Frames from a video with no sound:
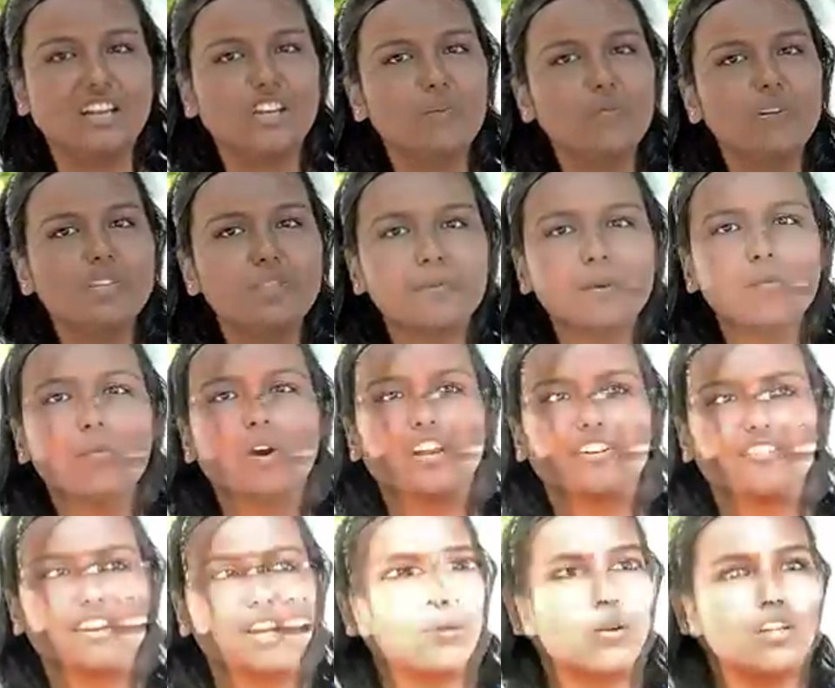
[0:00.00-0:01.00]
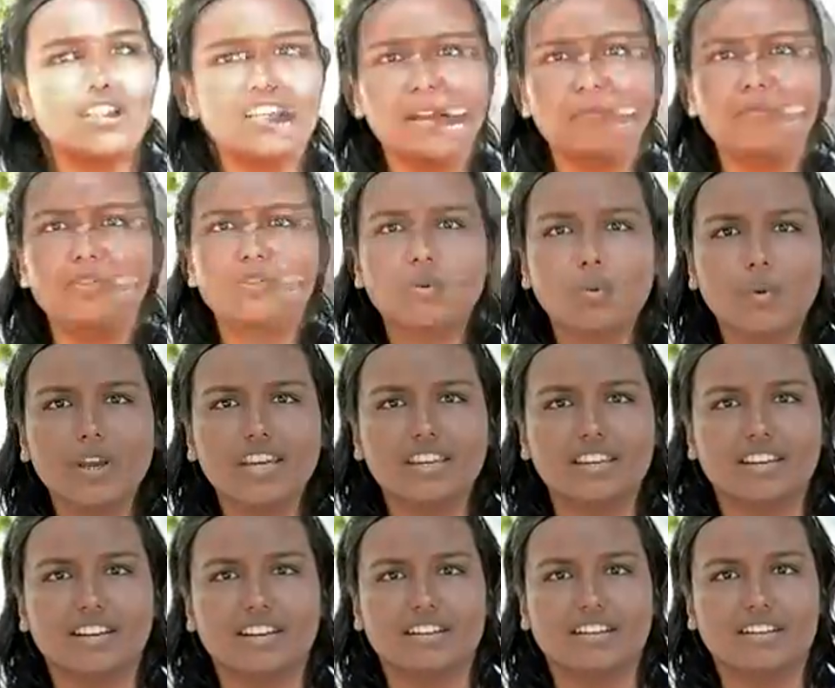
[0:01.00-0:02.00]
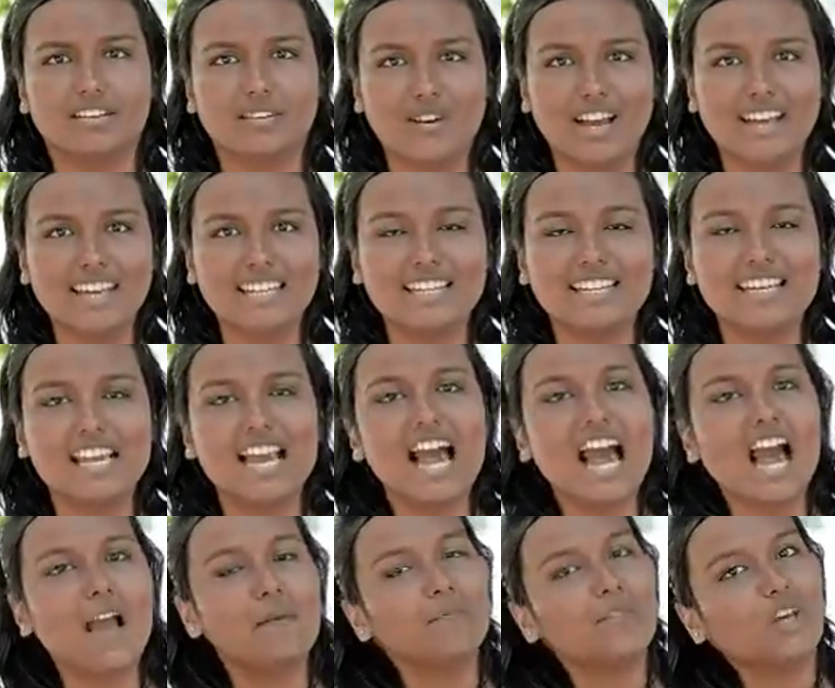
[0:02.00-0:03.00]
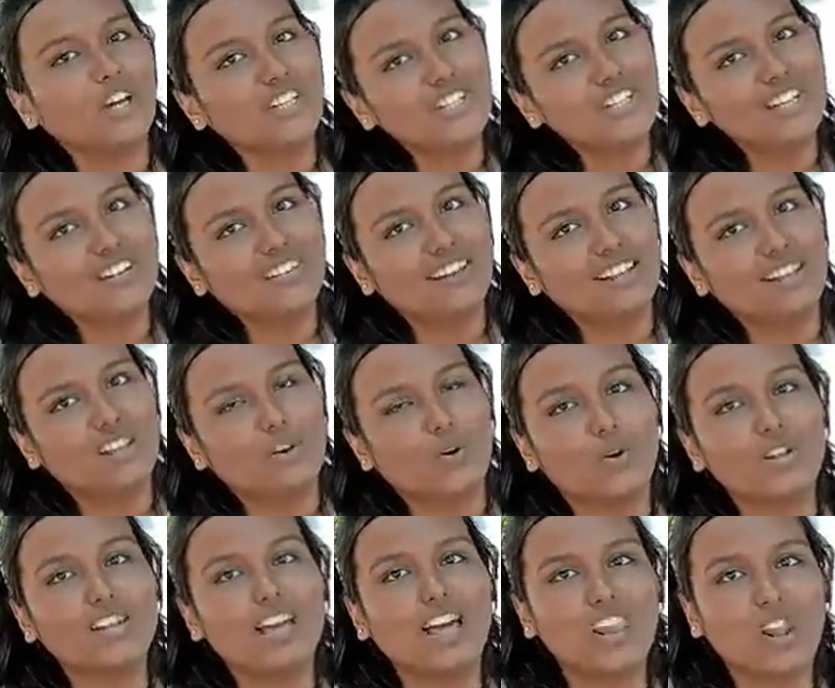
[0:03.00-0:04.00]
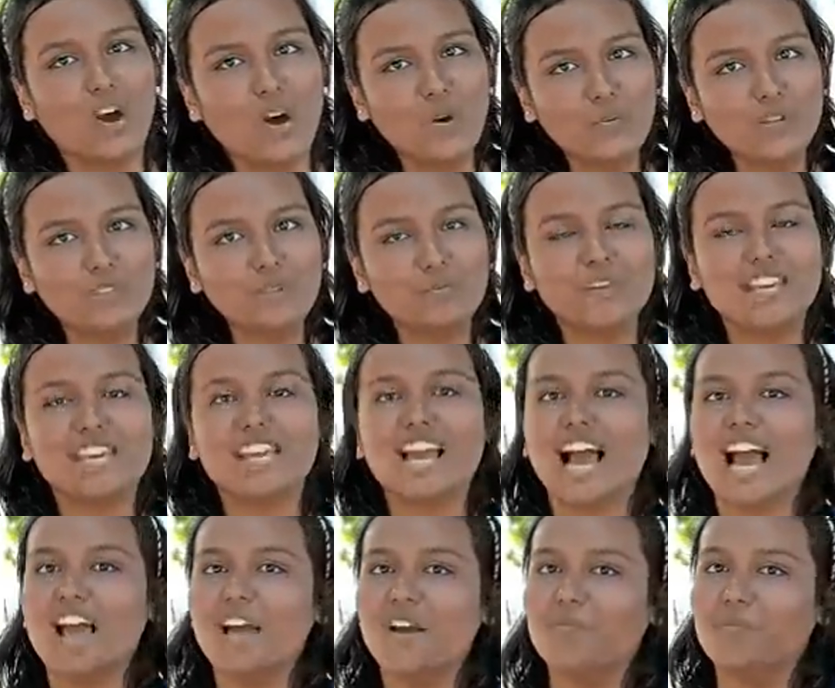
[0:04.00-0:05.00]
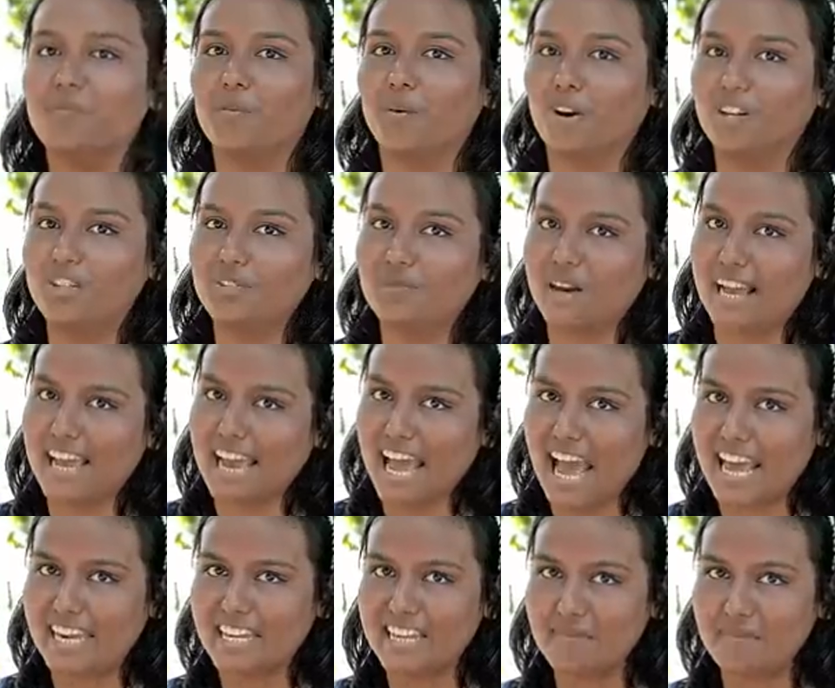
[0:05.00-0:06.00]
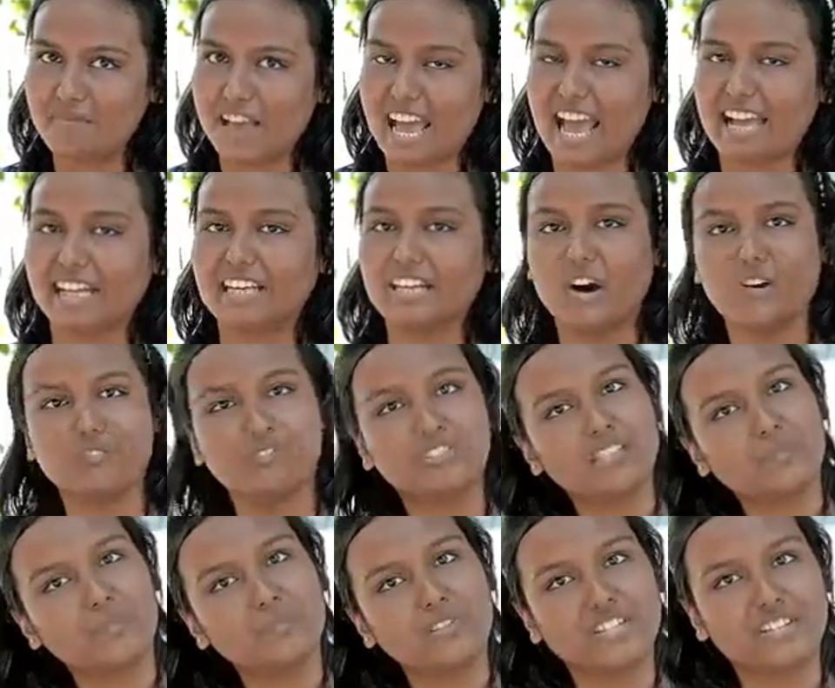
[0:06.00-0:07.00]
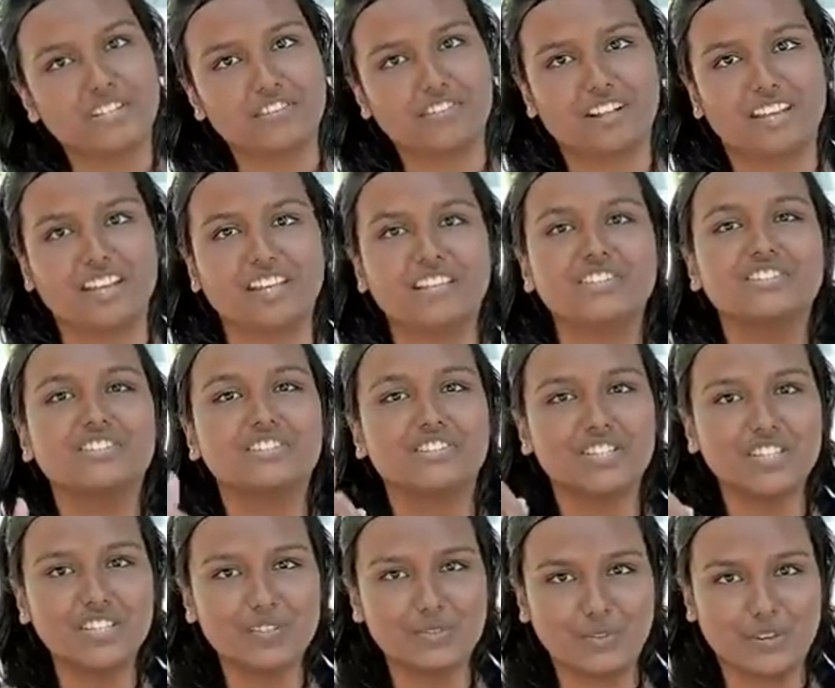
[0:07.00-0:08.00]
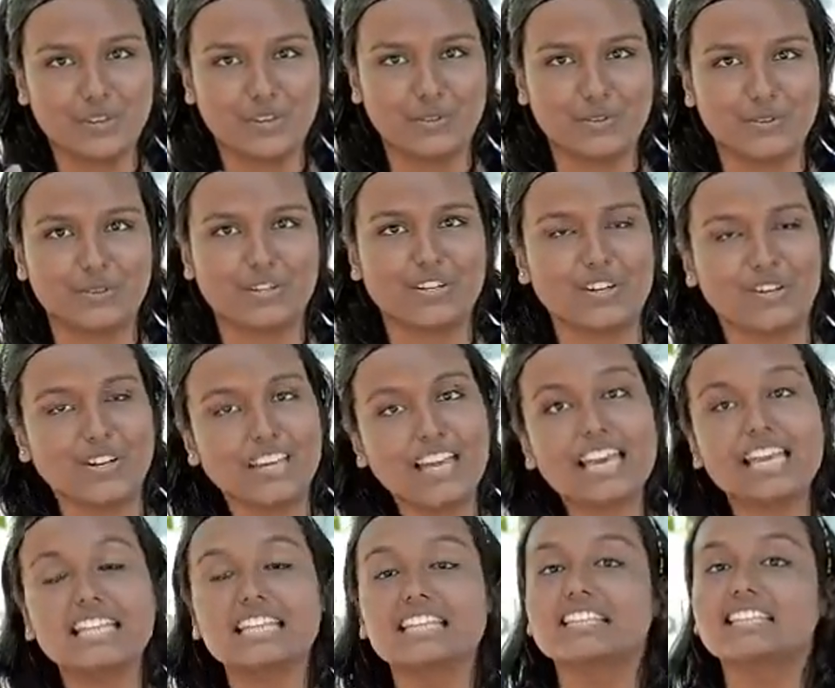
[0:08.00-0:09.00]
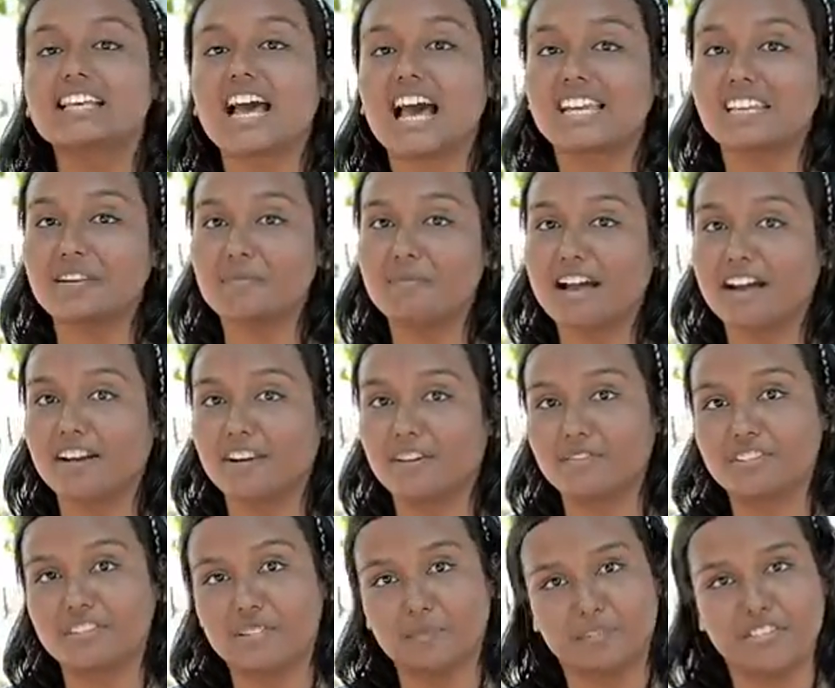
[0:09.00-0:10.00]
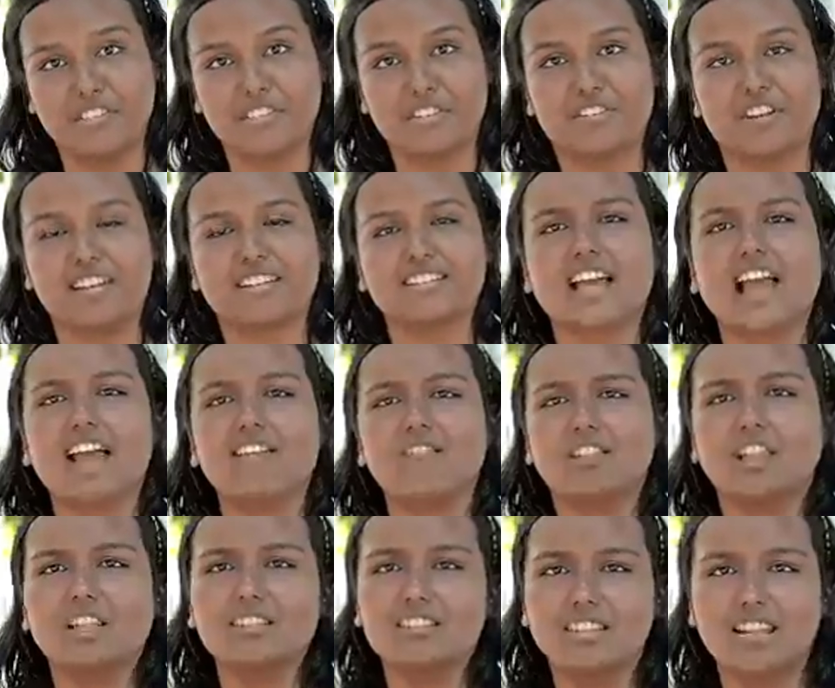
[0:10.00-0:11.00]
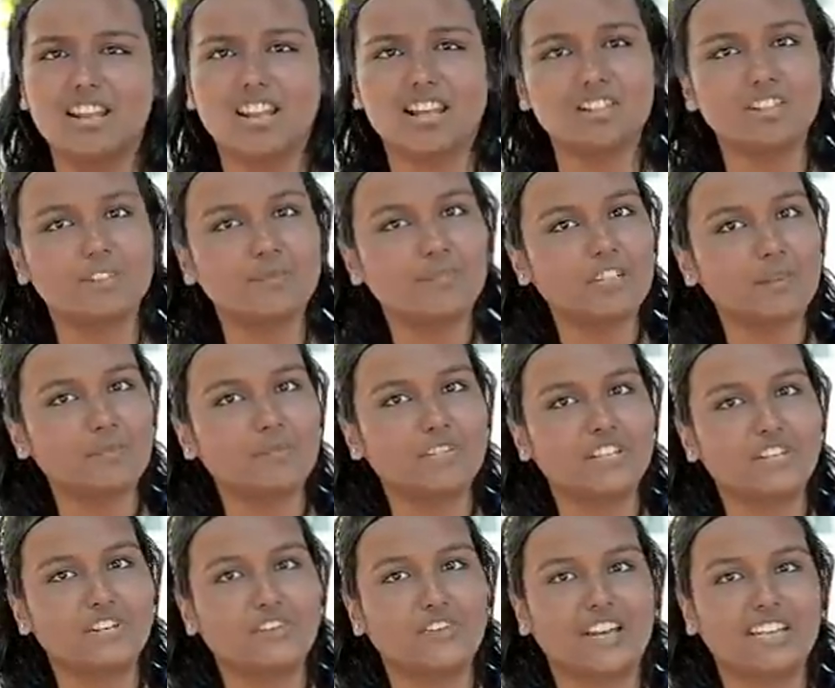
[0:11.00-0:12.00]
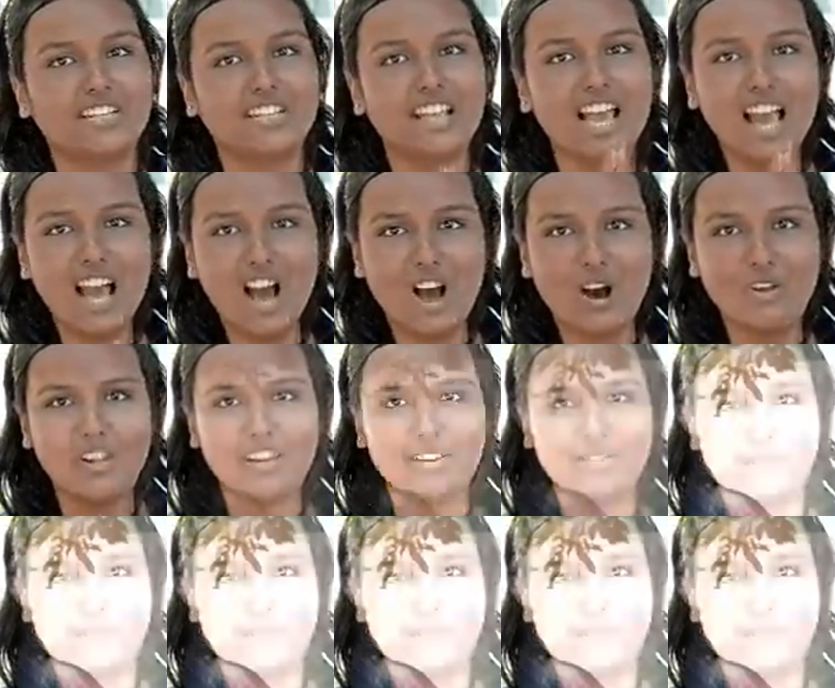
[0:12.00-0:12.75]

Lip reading: You must be wondering what I'm doing here, right? I'm not here alone. Along with me, I have bought my handy bag of tips and tricks just for you. Okay, in this handy bag of tips and tricks, I have lots and lots of tips and tricks only